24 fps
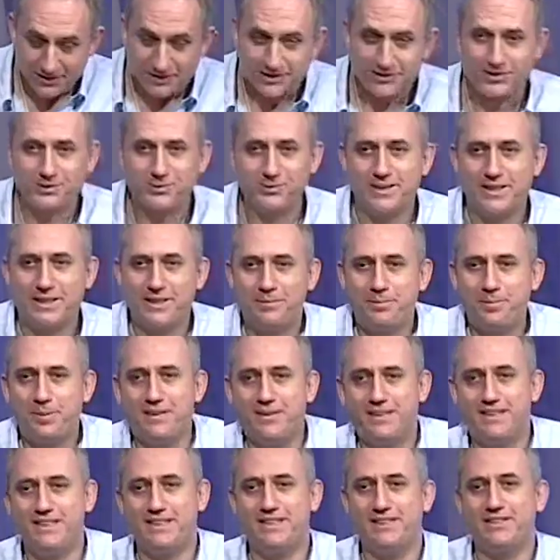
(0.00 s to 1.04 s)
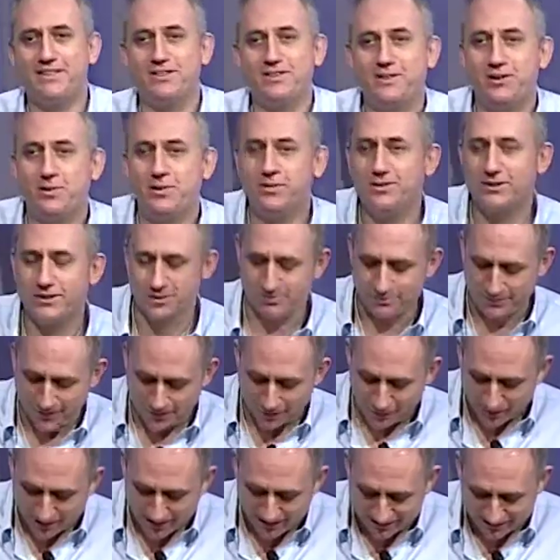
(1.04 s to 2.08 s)
So we're happy that it isn't going to be
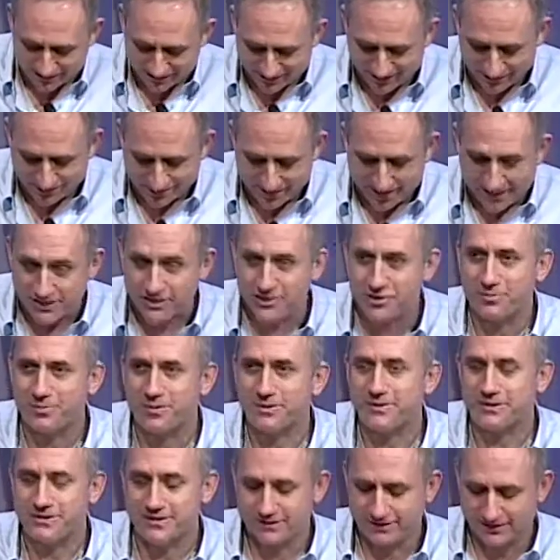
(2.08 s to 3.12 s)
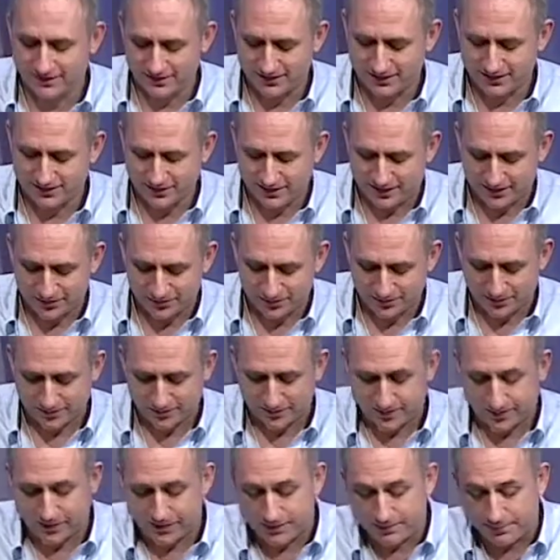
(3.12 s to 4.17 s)
quite as unmanageable as all
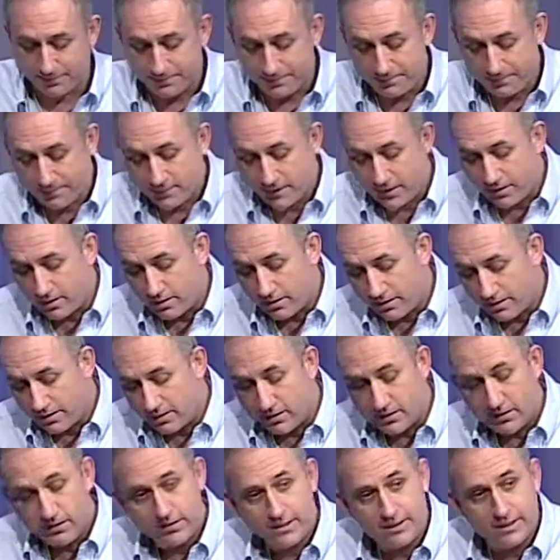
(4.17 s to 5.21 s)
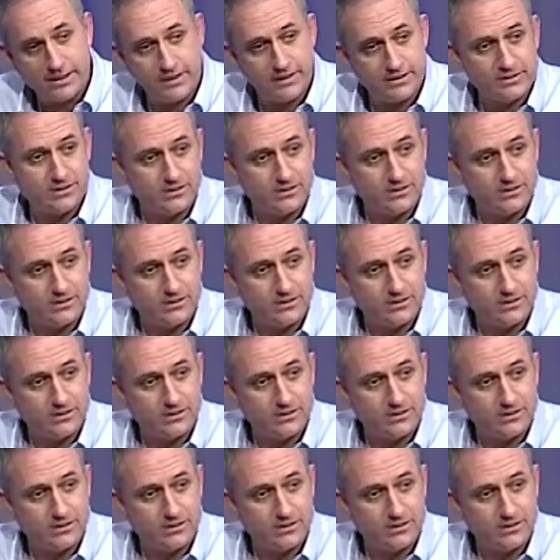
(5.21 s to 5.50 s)
of that. Yes?